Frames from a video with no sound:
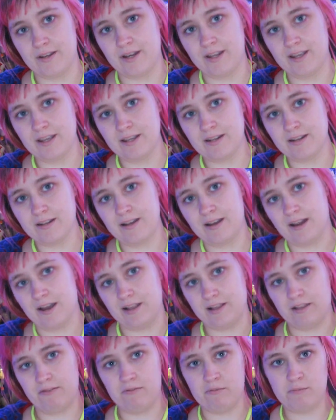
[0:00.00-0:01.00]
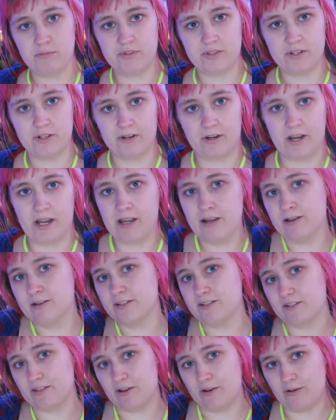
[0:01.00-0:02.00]
Then again, I live in Missouri,
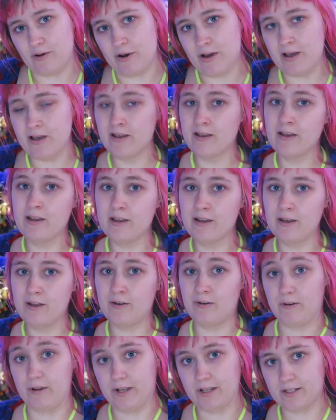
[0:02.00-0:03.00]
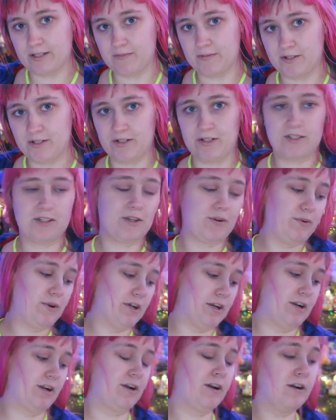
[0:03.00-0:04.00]
so we get some interesting
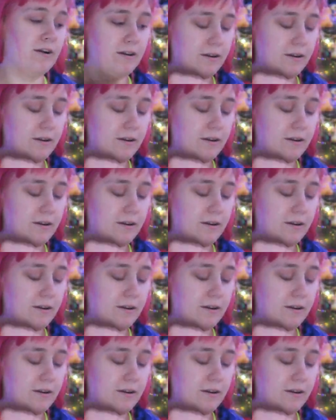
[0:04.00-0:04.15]
weather.